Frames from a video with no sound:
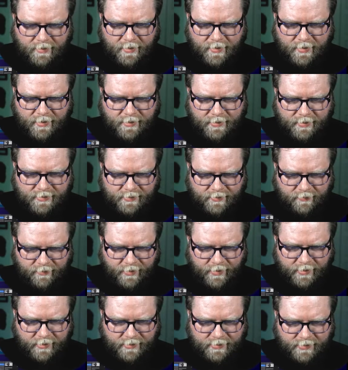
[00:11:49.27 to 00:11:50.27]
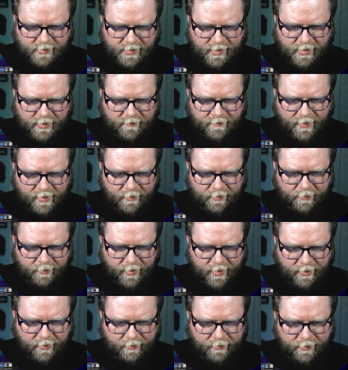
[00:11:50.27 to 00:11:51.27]
It doesn't read it as a key value
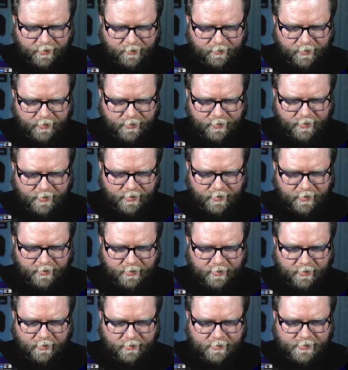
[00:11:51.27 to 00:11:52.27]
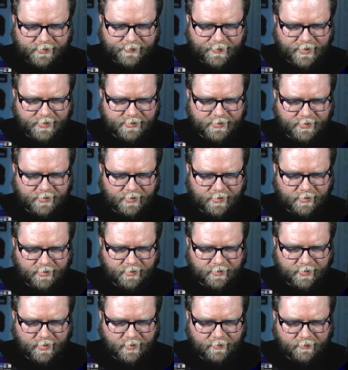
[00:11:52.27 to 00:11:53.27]
pair when you put the space in
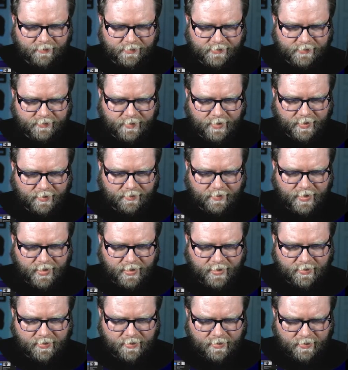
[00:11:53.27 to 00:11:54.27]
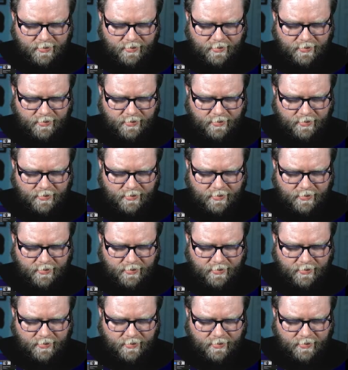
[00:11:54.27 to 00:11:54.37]
there. That was my bad.